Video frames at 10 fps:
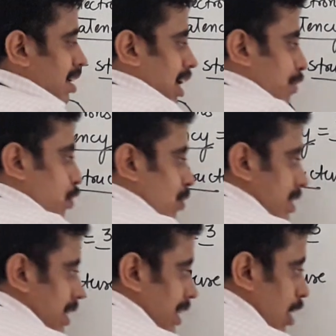If you
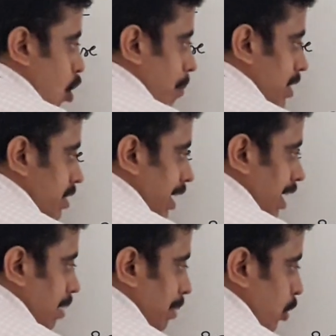will see the common
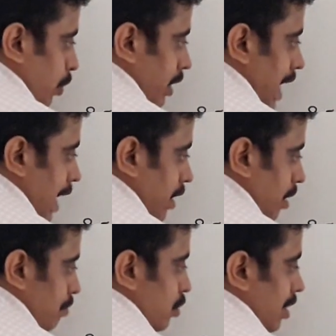circle between the
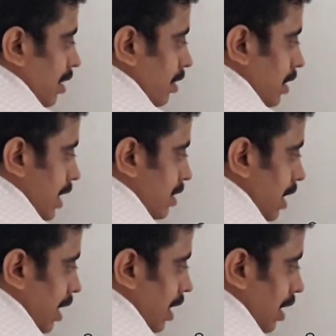atoms,
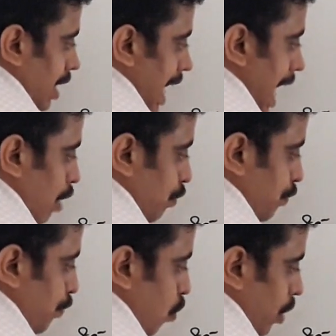this circle
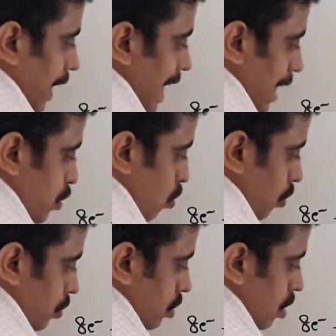have 4
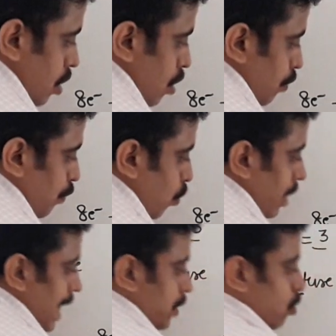electrons.
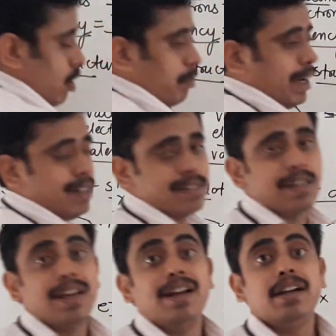4 electron
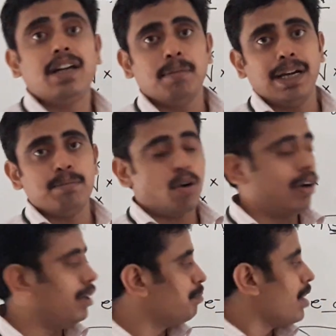means double
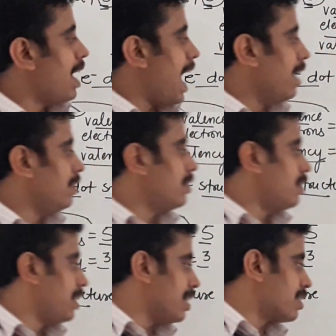bond,
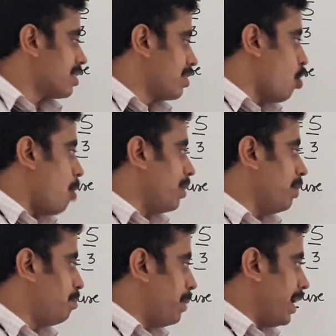and this
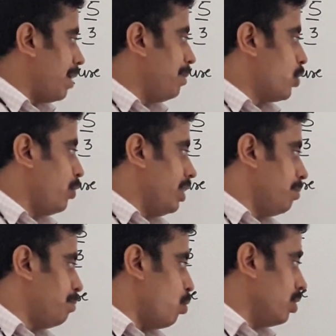common pair
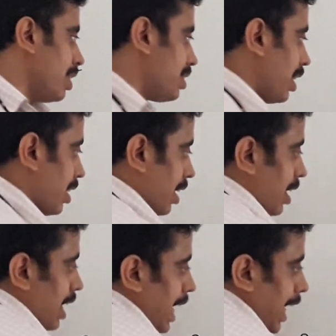between both the
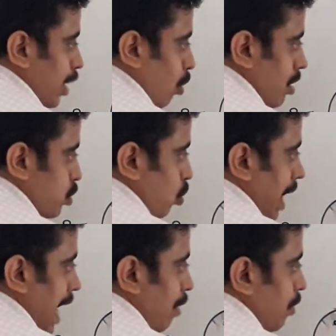circle, it also
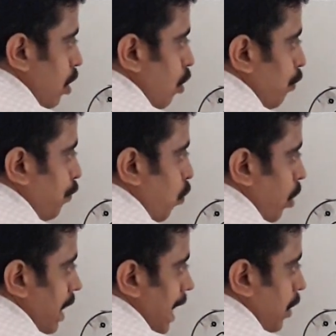have
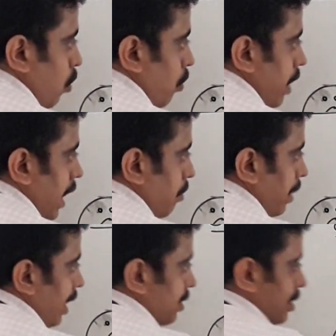4 electrons. That
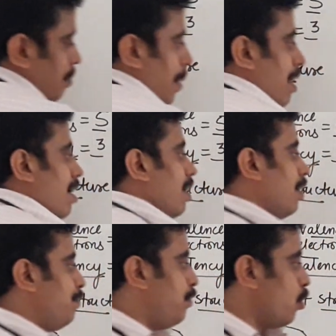means
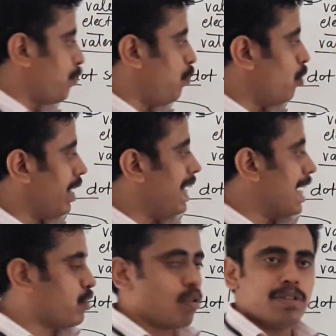4
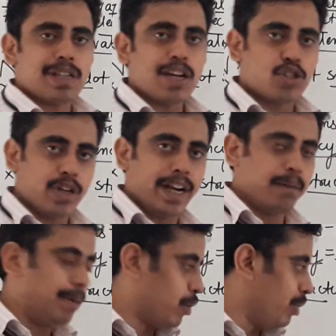electrons are
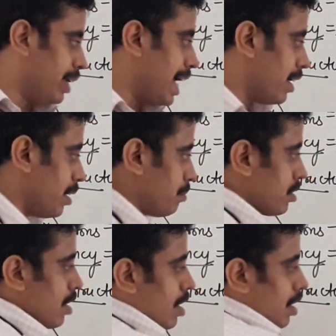shared between the
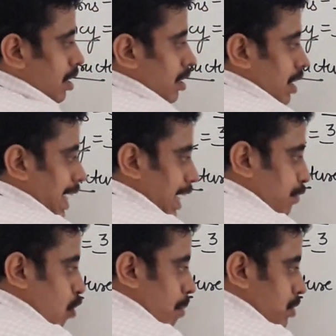atoms.
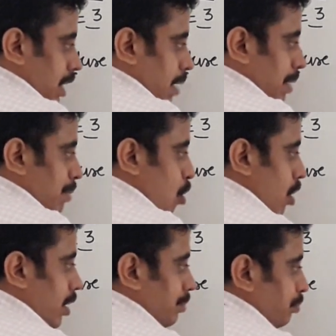It forms a double
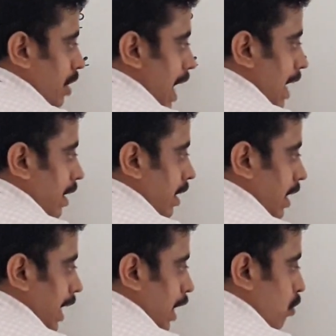bond
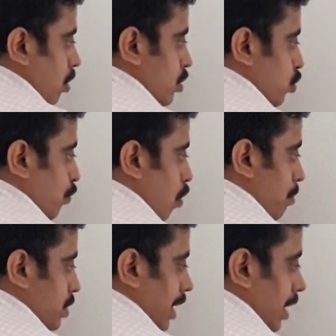and it also
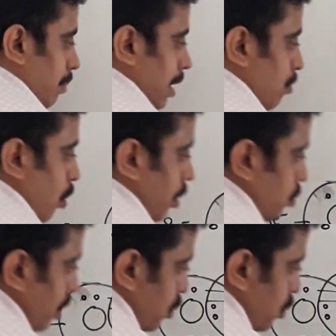forms a double bond. So the